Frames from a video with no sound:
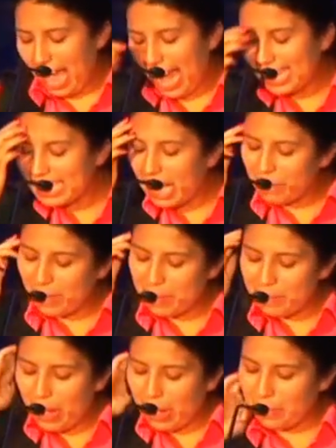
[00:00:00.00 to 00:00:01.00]
I tell
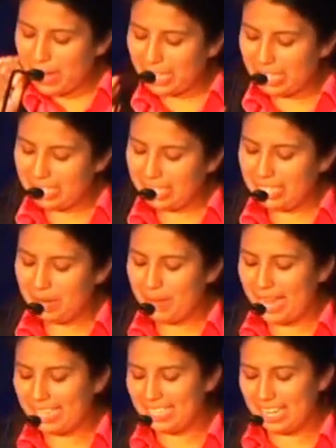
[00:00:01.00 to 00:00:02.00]
my mom when to
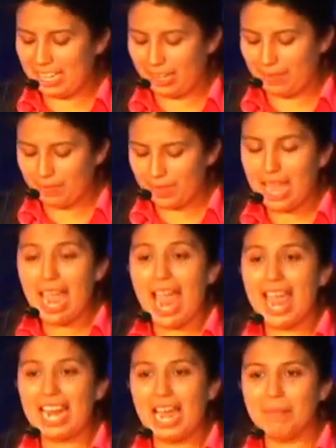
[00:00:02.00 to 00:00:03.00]
make dinner,
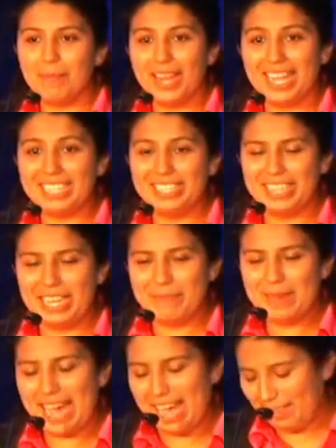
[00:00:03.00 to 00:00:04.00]
and I bring it to
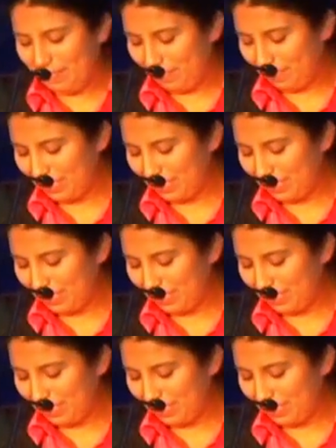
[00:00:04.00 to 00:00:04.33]
EPATT.